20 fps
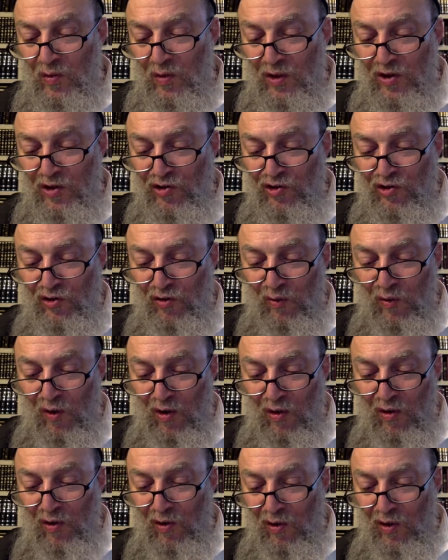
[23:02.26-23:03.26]

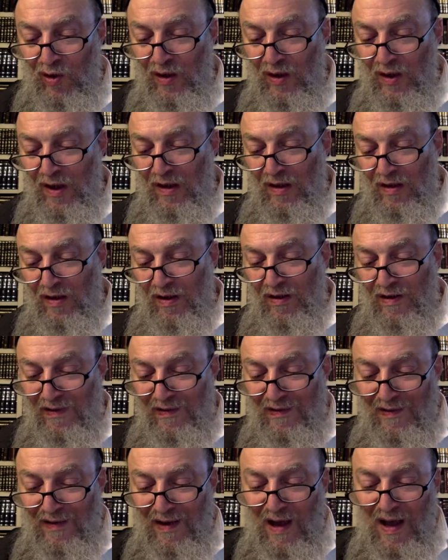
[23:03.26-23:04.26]
control the
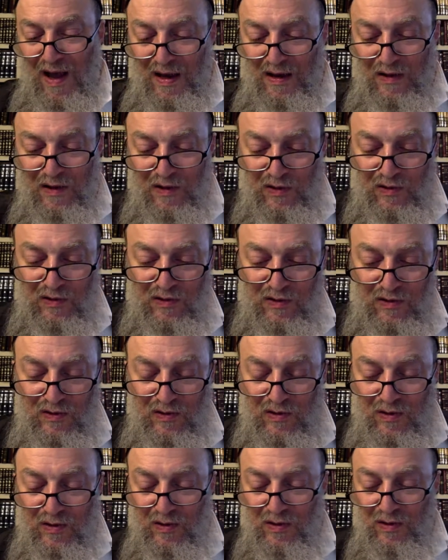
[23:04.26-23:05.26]
desires,
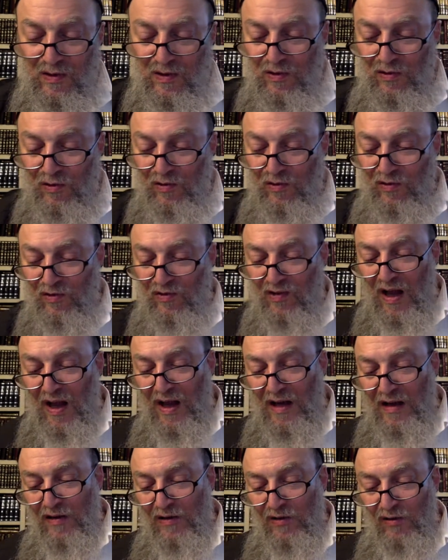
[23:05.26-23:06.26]
your
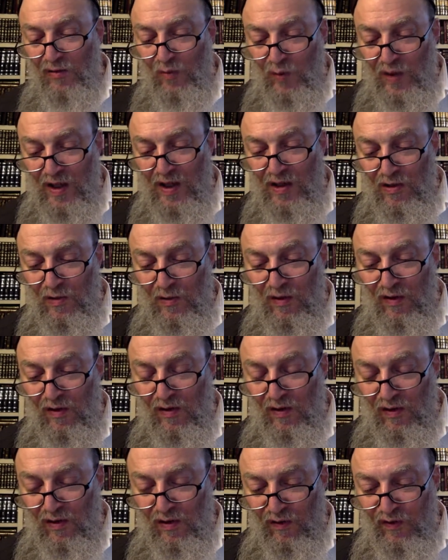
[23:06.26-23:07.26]
desires within you,
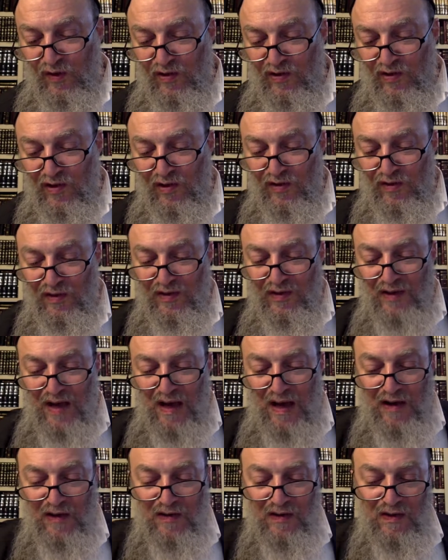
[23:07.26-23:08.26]
your physical
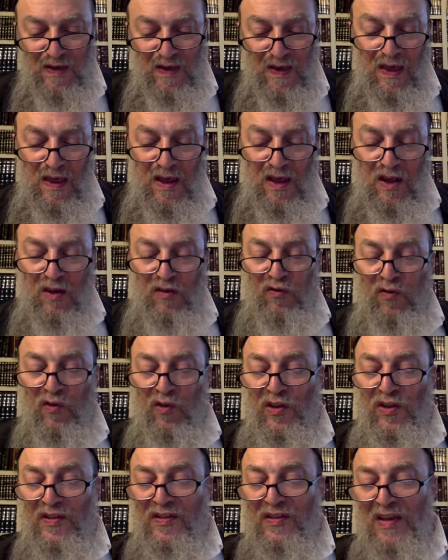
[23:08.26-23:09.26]
desires, for
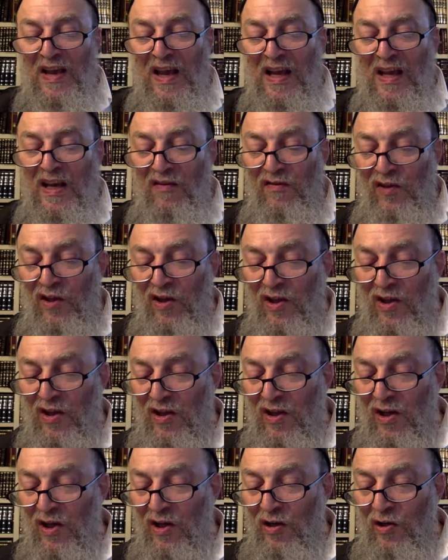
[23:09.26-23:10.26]
the sake of
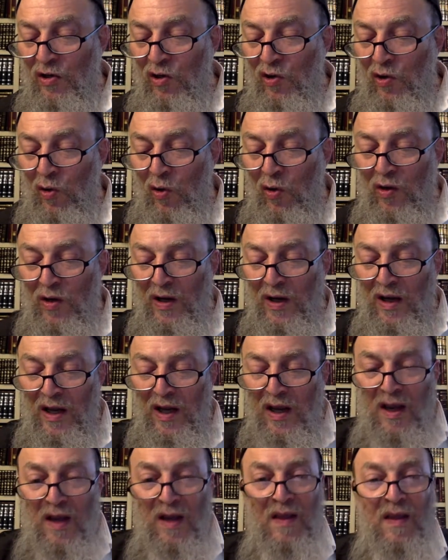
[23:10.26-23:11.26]
the
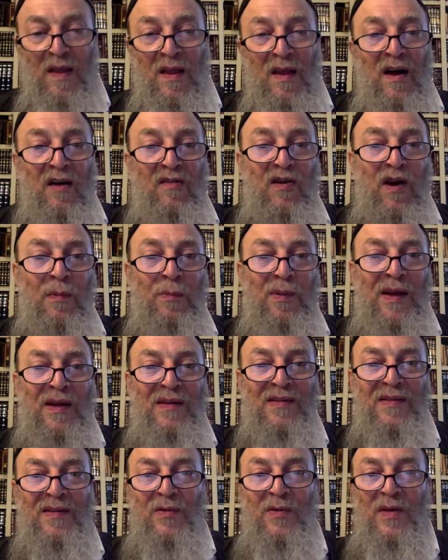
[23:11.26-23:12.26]
glory of our
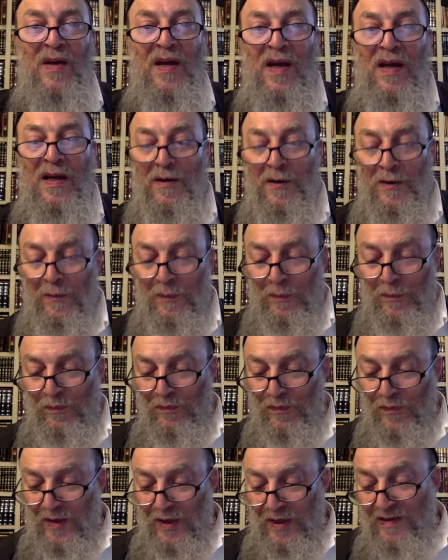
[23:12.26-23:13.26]
blessed Creator.
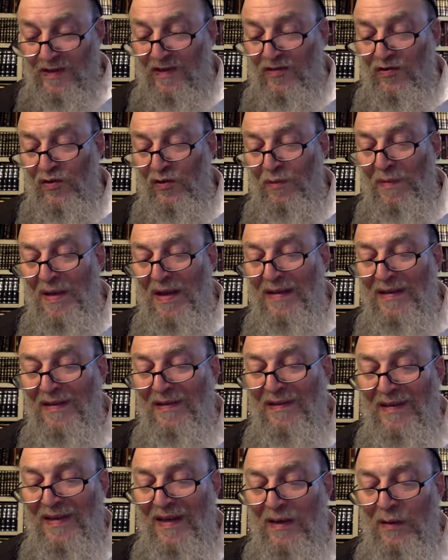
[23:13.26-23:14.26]
It's a
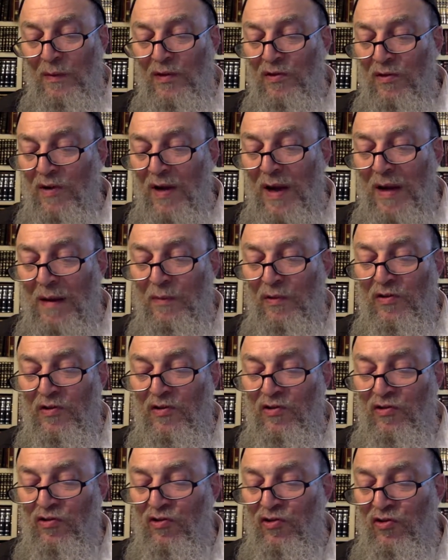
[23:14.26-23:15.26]
tremendous thing when you're able
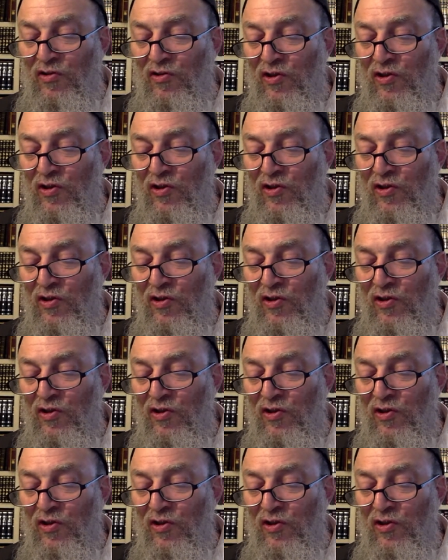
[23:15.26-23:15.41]
to